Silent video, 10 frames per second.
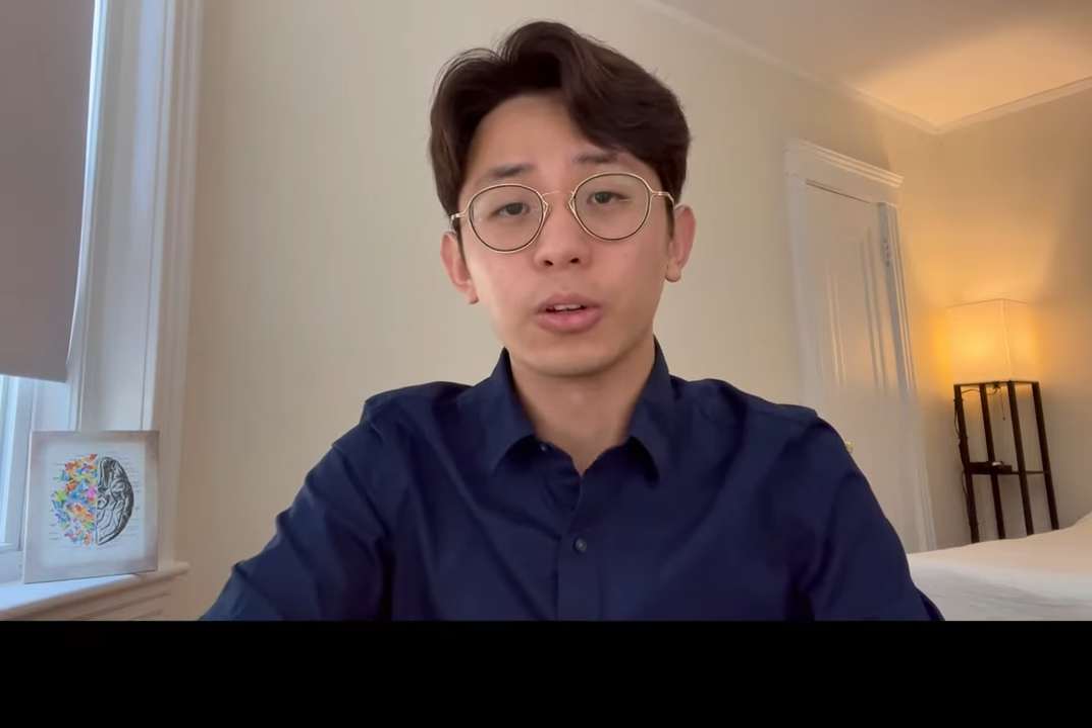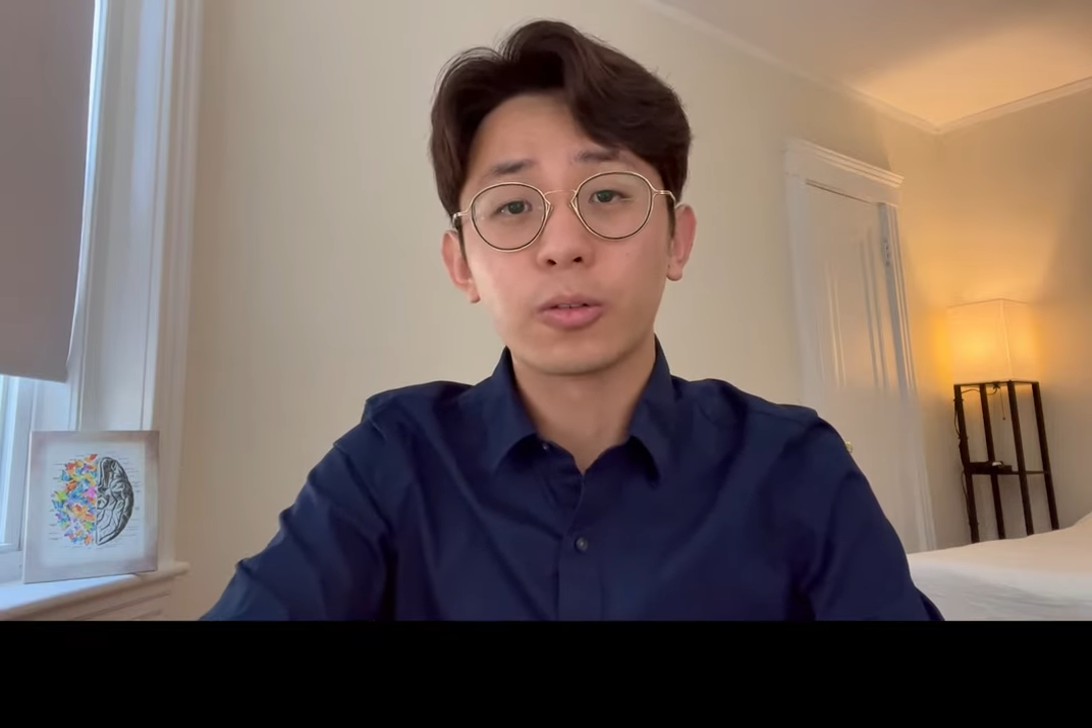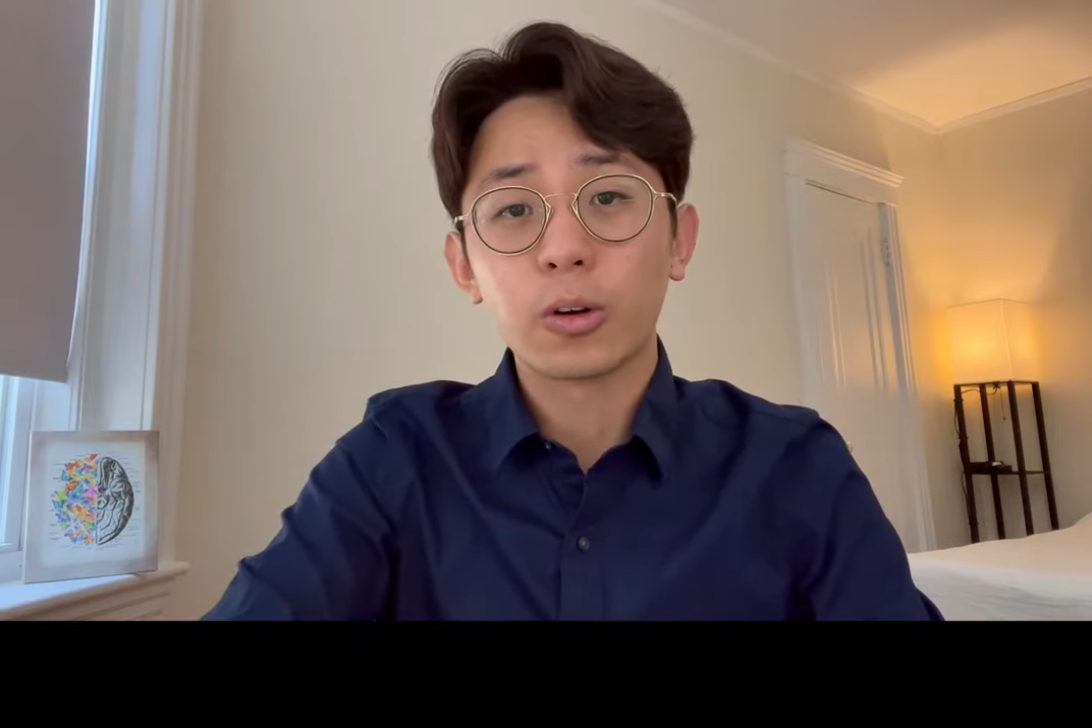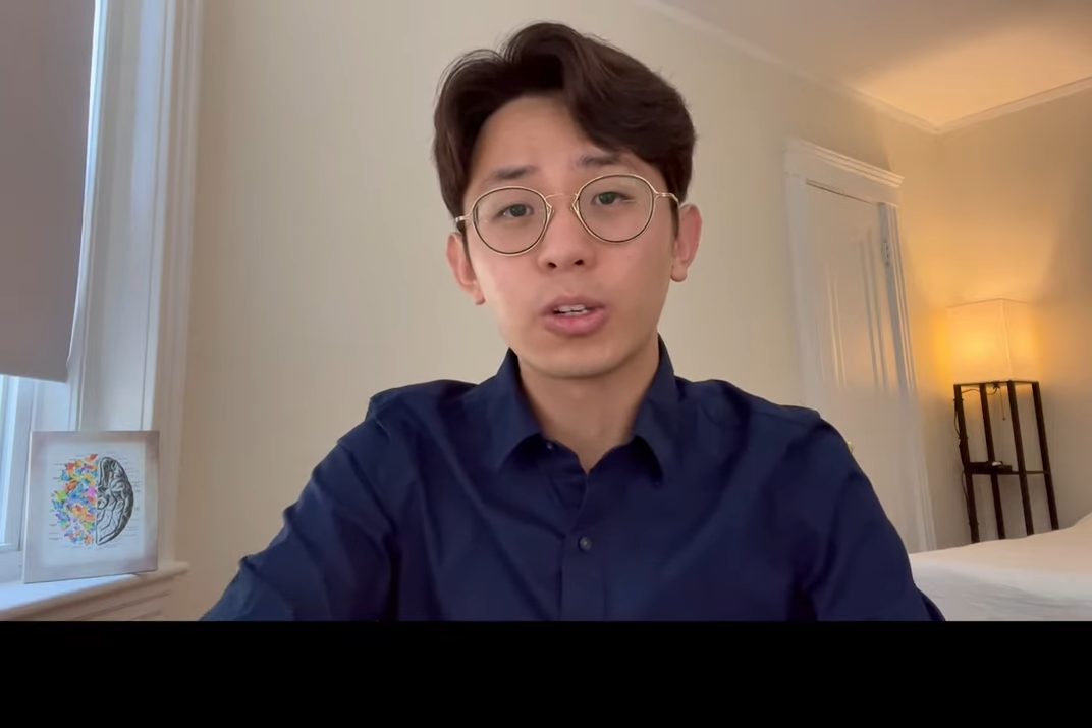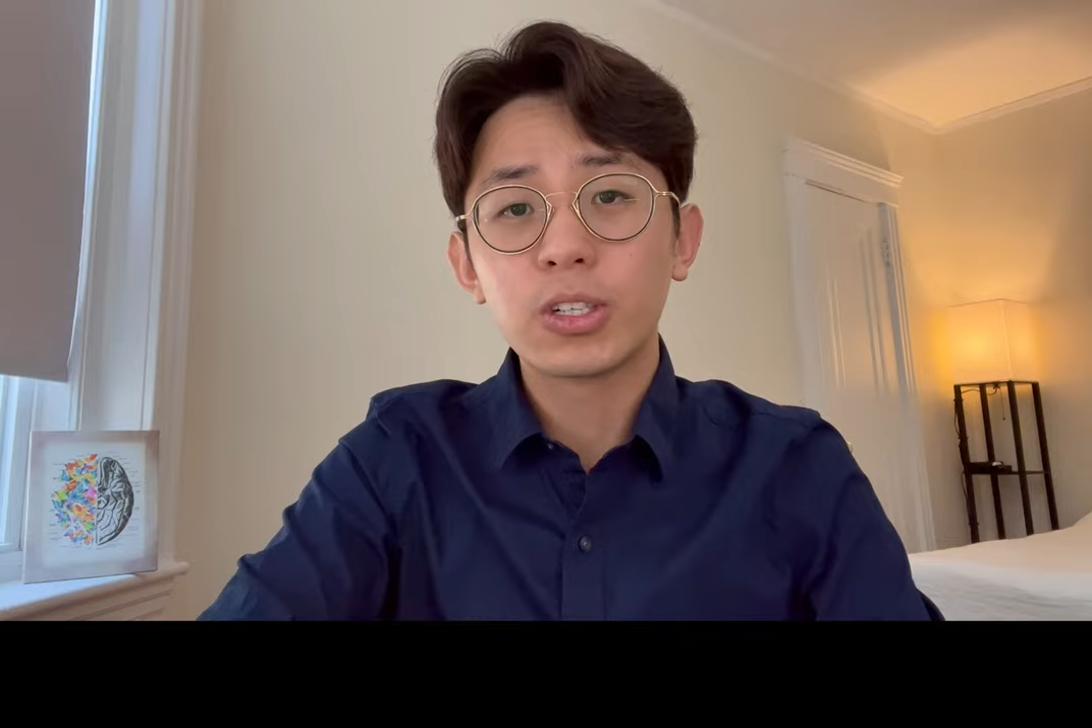
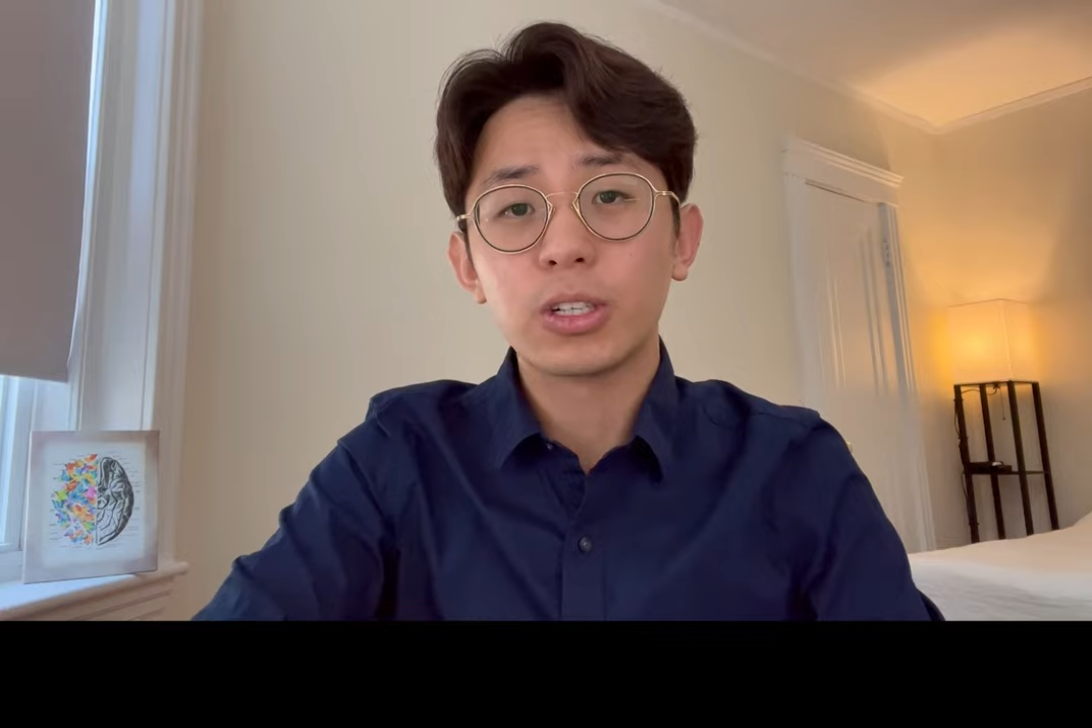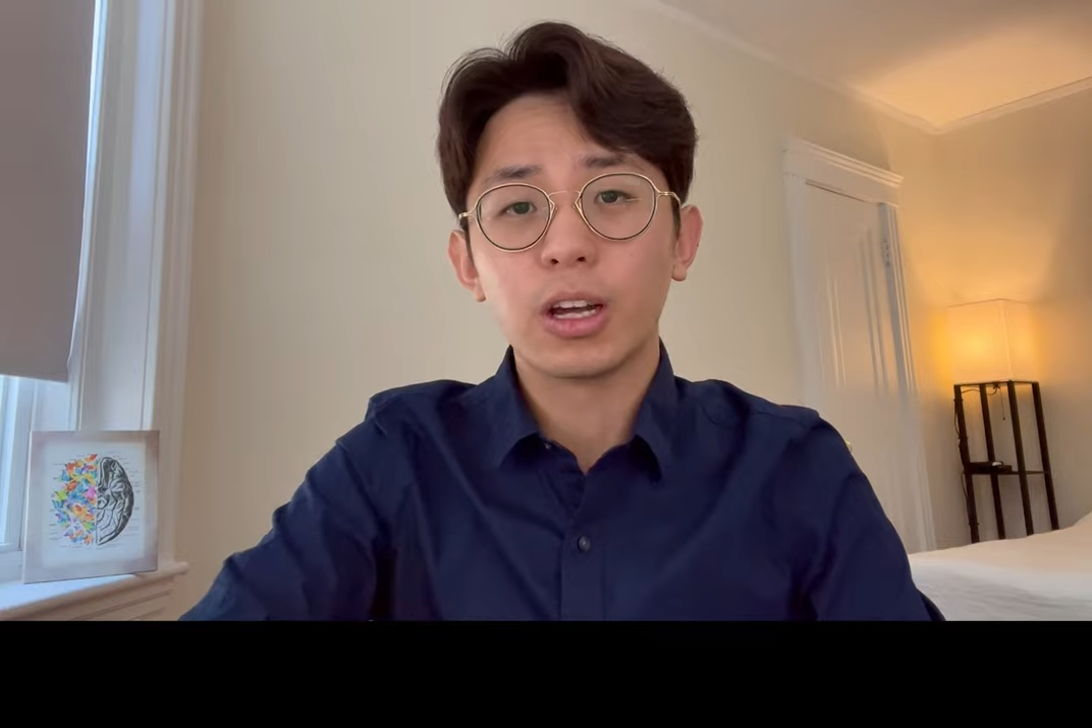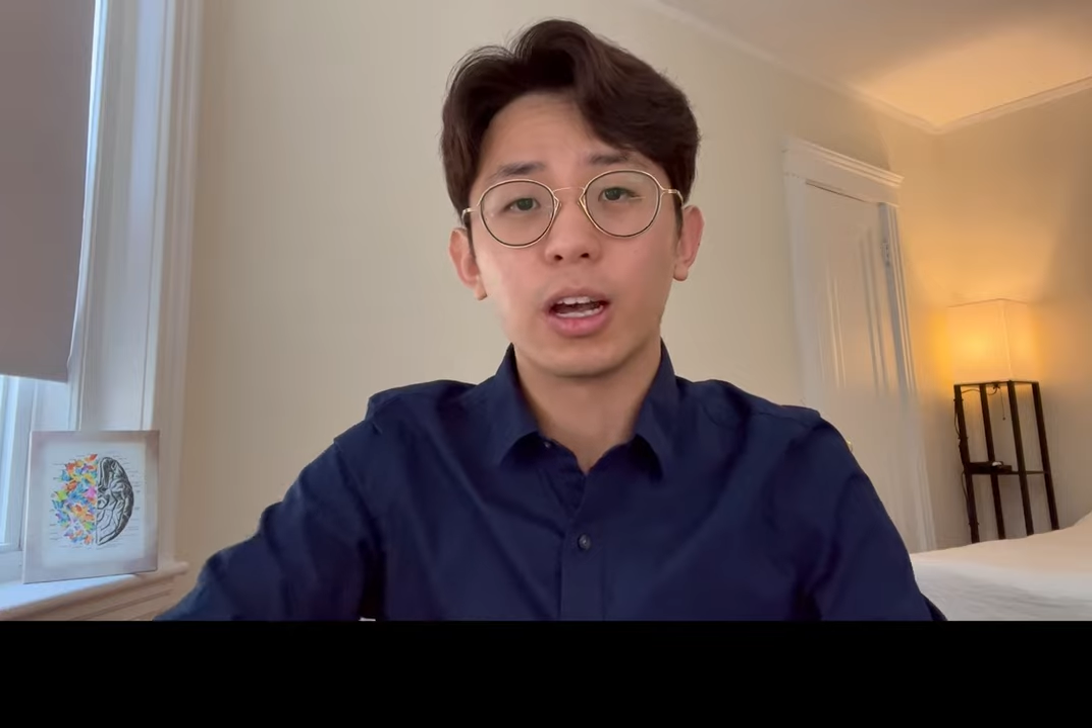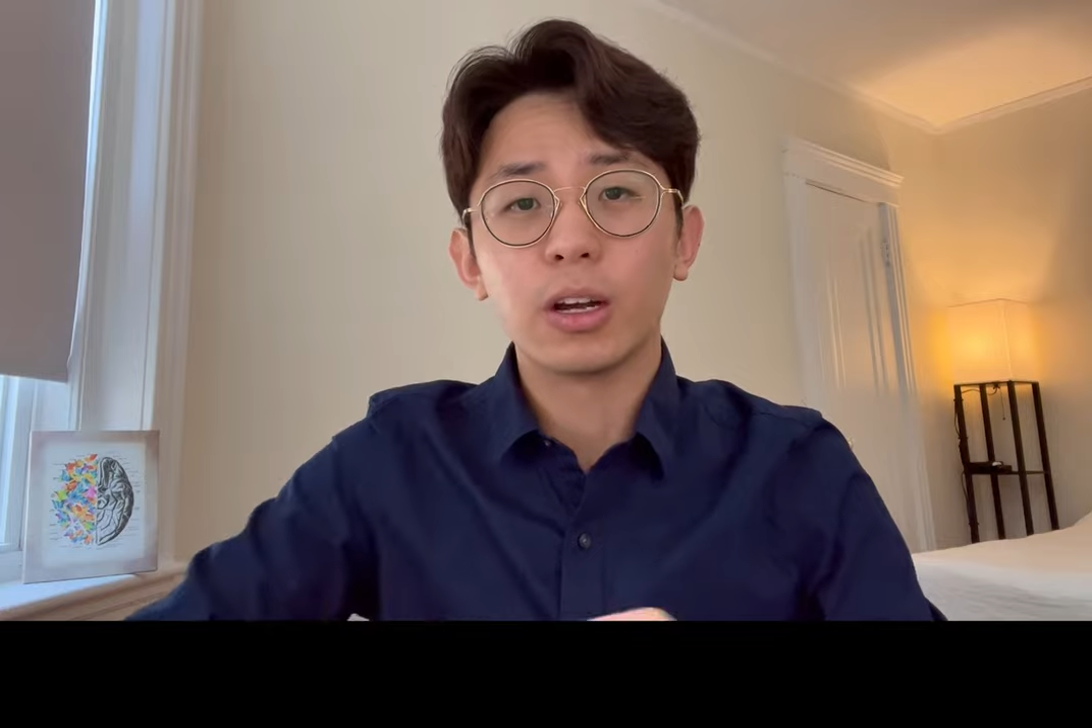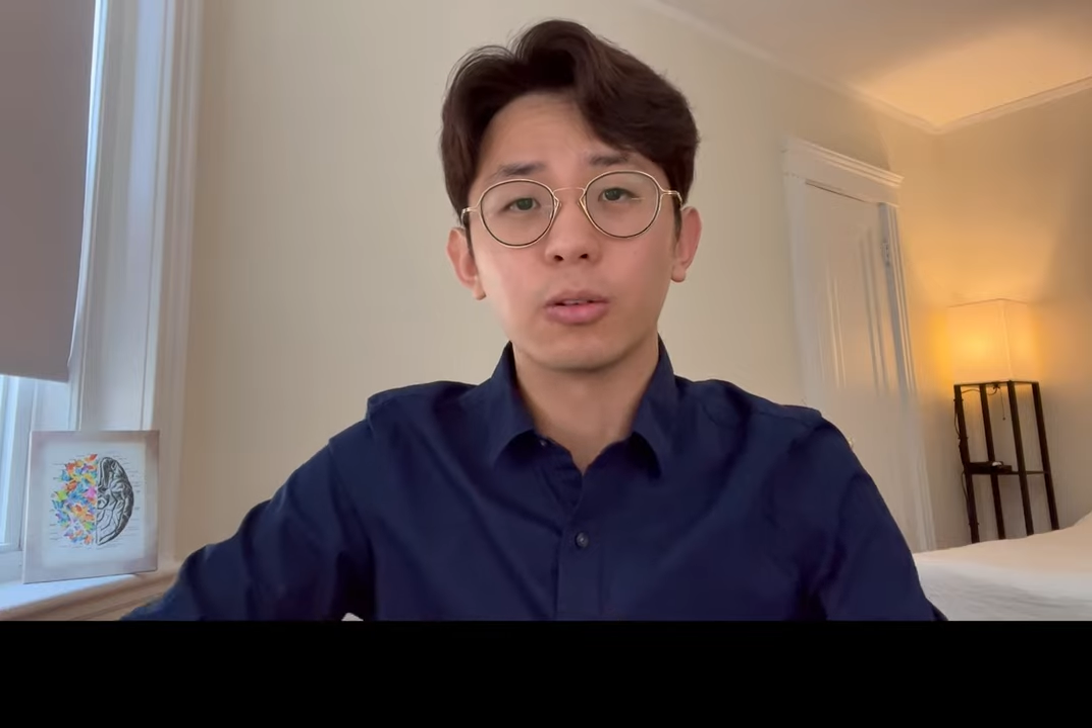first uh,